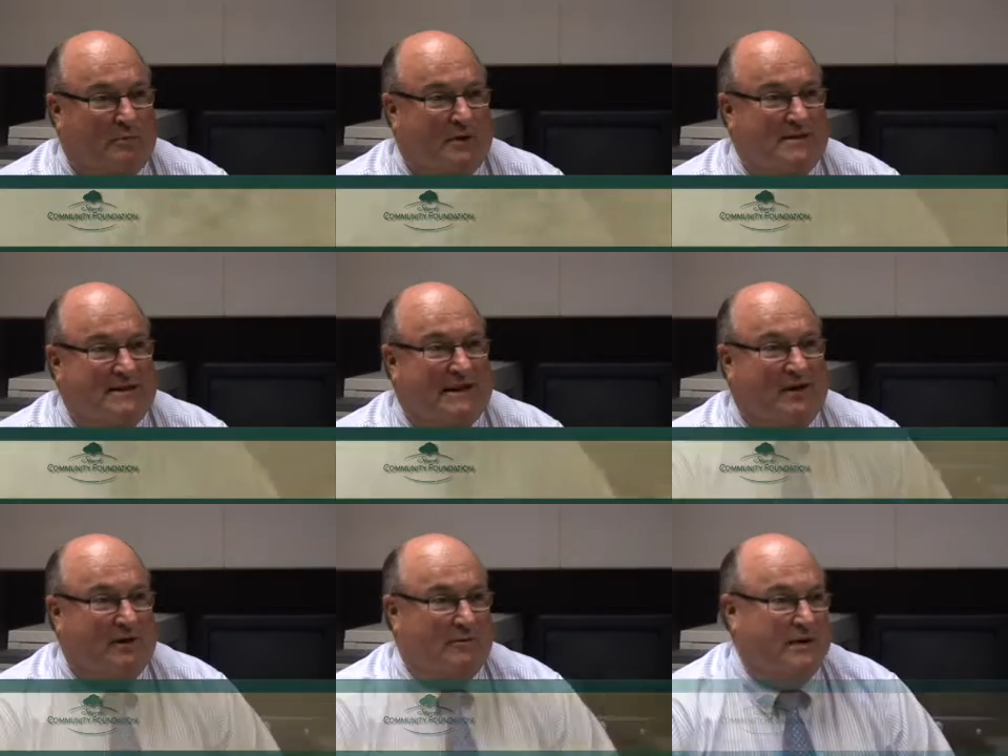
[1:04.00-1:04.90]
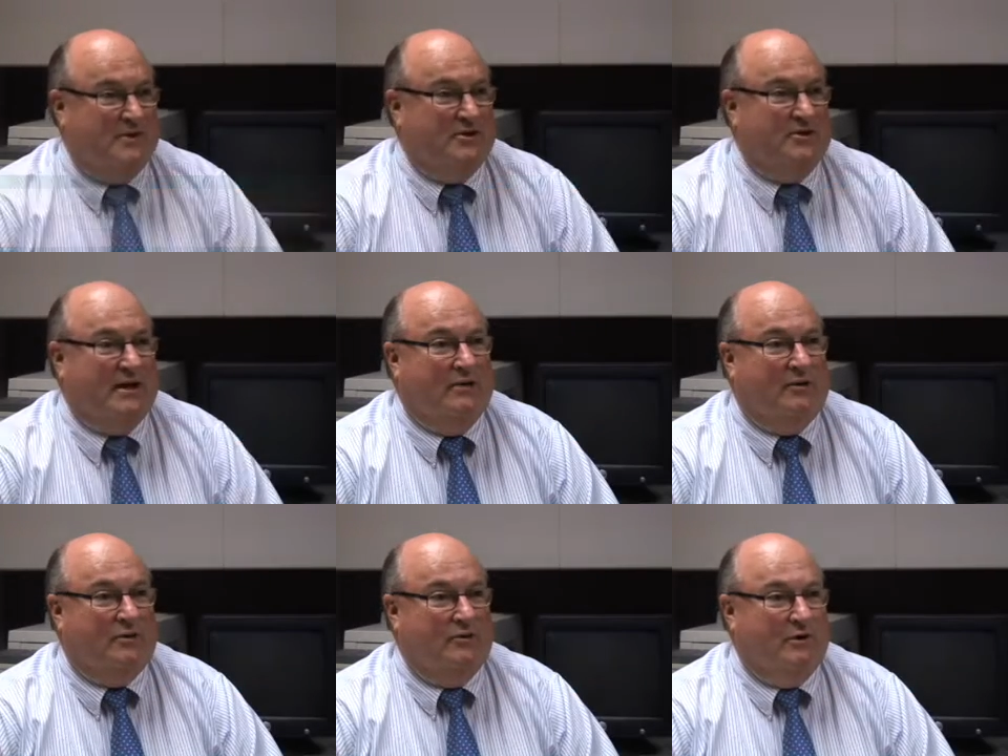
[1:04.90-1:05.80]
helped us get our message
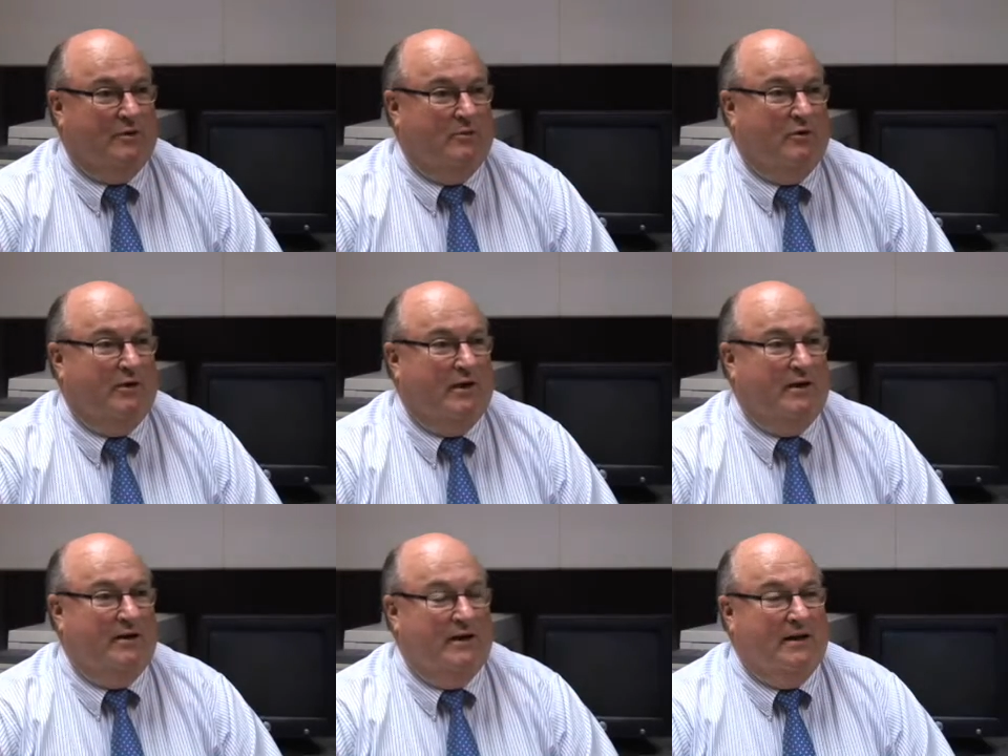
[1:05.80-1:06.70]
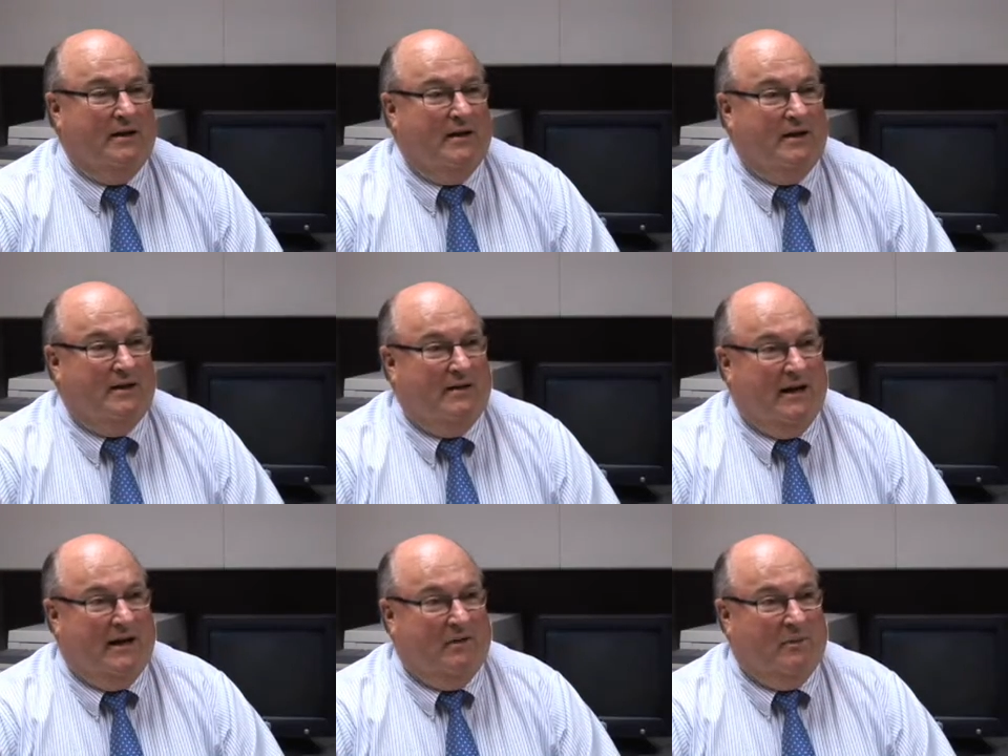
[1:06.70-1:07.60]
out to the community
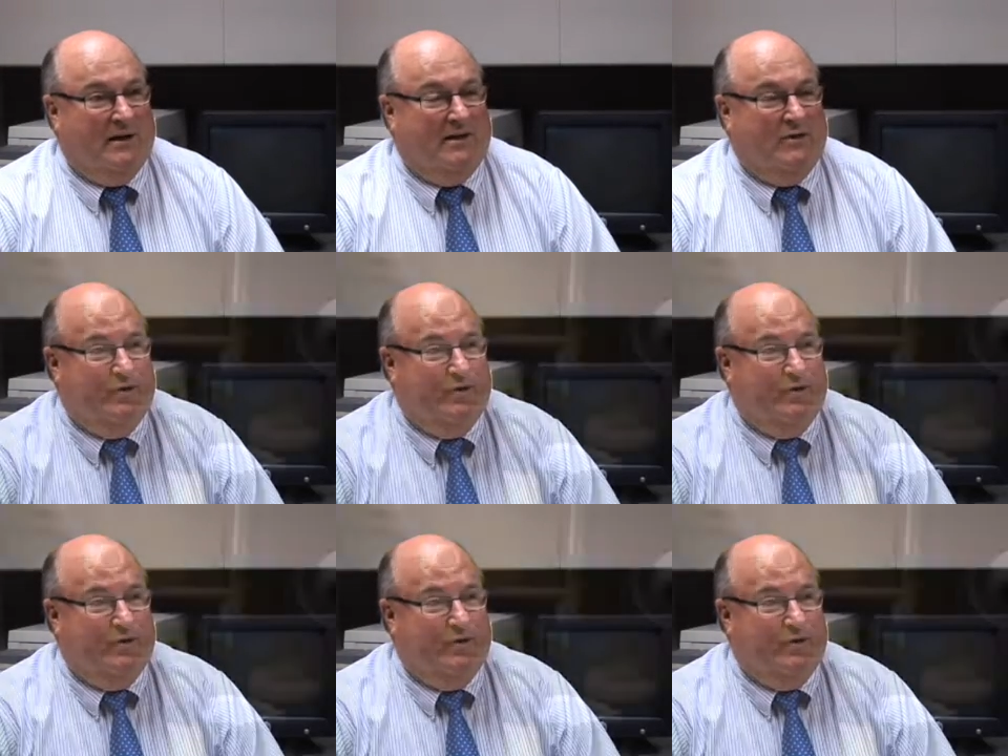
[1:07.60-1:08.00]
that we